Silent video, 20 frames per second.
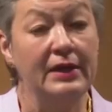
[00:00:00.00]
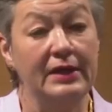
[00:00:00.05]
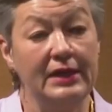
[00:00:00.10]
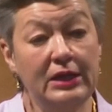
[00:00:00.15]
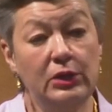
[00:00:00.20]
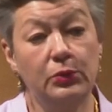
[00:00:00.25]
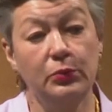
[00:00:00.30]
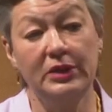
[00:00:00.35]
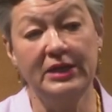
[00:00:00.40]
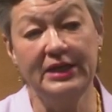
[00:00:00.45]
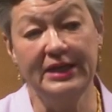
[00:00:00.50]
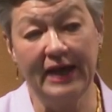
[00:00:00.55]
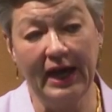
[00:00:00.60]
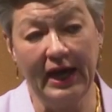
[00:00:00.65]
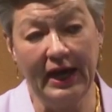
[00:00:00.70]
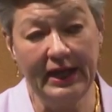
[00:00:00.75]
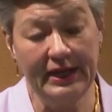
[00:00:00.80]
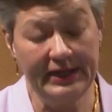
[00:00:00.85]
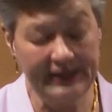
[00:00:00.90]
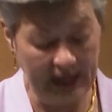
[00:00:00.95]
It will
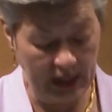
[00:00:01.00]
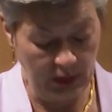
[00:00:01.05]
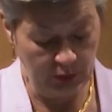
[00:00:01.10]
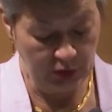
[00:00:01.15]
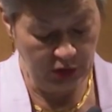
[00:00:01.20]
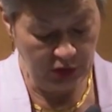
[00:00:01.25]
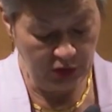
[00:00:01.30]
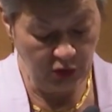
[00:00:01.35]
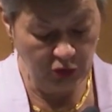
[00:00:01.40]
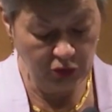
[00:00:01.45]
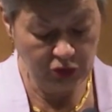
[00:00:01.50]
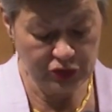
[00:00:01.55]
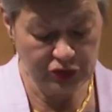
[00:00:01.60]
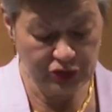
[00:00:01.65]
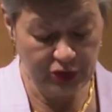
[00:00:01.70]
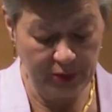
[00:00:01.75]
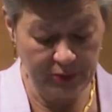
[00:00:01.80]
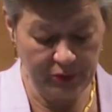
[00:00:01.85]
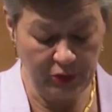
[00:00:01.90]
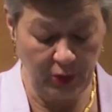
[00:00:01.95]
guide our
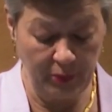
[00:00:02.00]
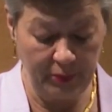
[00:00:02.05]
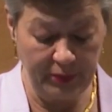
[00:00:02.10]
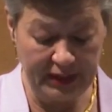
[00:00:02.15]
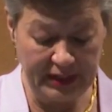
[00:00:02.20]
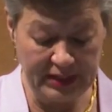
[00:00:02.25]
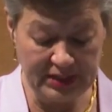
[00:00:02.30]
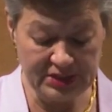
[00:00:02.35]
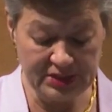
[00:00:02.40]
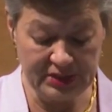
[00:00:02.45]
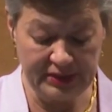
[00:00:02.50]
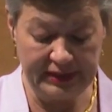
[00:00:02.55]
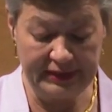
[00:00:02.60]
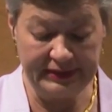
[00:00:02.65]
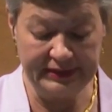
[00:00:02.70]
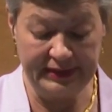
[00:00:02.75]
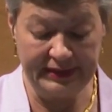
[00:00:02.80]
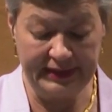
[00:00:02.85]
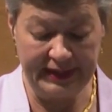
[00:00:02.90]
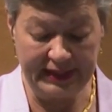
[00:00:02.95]
long-term cooperation
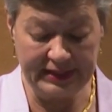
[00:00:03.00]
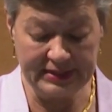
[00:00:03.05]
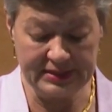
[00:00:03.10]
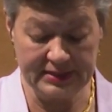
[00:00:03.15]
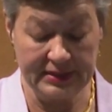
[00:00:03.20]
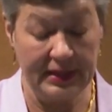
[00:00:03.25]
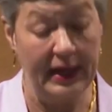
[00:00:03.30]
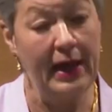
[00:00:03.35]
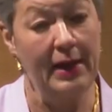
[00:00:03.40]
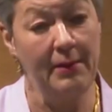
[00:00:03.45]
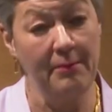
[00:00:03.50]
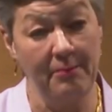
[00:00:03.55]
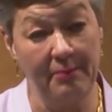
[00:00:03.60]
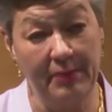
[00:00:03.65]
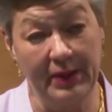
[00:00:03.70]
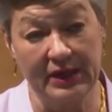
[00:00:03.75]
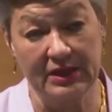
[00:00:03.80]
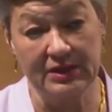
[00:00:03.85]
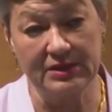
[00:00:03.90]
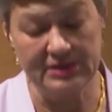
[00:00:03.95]
in the next
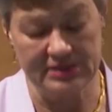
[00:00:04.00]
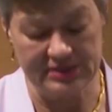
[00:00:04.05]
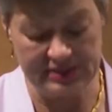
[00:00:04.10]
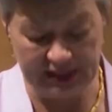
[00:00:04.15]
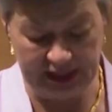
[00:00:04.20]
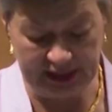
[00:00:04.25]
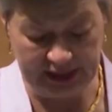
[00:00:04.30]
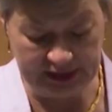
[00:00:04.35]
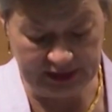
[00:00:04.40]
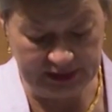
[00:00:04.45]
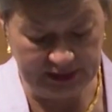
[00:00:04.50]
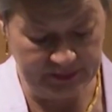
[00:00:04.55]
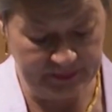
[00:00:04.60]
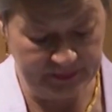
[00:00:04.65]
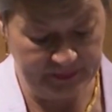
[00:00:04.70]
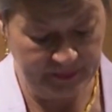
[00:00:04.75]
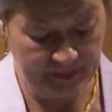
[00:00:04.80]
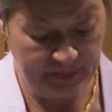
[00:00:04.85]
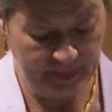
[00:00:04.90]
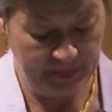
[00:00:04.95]
impact cycle.
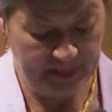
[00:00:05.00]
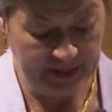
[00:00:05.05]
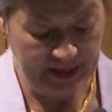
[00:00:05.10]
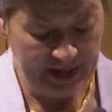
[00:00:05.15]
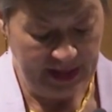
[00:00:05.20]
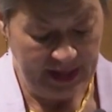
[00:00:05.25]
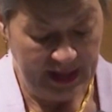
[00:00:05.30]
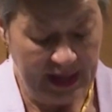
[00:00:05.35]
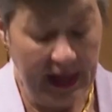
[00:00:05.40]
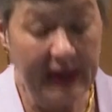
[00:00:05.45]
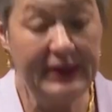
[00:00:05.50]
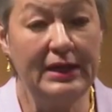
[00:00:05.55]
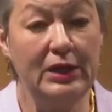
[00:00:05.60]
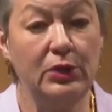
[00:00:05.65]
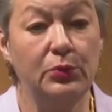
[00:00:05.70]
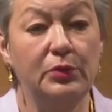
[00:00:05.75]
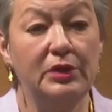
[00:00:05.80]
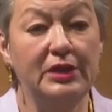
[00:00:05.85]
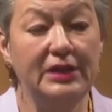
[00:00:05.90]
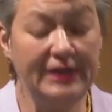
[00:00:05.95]
And
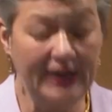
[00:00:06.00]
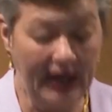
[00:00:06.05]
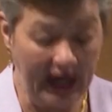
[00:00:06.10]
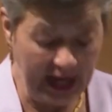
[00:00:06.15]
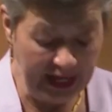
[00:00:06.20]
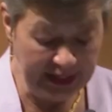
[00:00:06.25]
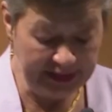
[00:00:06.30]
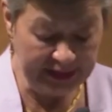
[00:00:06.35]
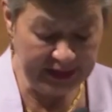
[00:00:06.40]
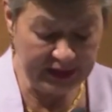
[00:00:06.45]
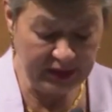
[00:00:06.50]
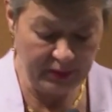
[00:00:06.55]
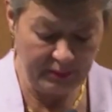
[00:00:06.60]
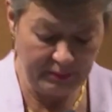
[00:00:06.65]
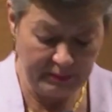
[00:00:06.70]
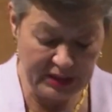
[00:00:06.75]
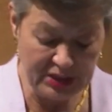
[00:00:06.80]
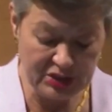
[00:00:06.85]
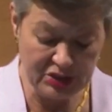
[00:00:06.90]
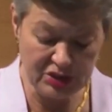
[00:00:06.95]
it will guide the
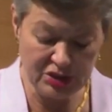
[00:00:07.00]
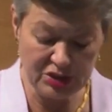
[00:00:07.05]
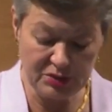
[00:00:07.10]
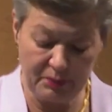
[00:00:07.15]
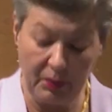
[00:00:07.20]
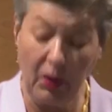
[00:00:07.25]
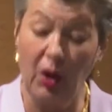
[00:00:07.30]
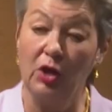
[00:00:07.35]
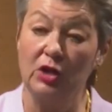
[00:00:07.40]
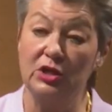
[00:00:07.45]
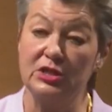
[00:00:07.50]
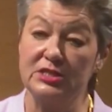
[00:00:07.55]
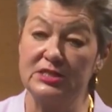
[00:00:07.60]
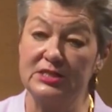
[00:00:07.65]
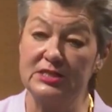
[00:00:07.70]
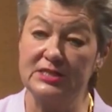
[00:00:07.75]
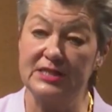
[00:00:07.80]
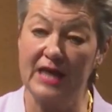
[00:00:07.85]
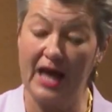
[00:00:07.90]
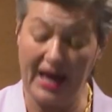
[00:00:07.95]
Commission's
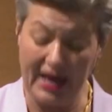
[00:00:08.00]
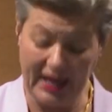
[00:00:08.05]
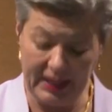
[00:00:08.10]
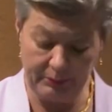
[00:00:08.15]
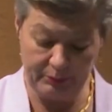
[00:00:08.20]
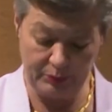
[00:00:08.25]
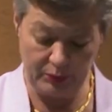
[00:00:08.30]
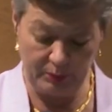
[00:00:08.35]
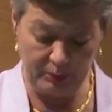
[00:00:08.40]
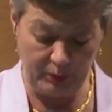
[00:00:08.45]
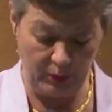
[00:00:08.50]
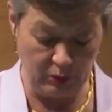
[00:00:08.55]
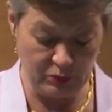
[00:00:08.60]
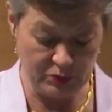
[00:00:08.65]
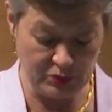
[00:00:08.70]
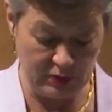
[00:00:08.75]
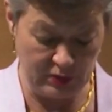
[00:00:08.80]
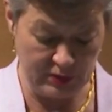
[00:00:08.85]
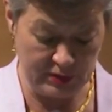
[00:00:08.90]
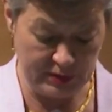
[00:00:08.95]
policies and
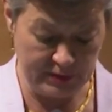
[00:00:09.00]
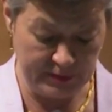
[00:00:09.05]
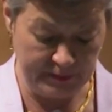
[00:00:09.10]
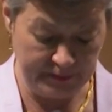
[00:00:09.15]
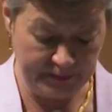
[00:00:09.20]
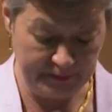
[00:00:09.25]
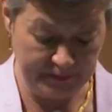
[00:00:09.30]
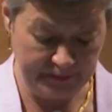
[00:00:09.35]
proposals.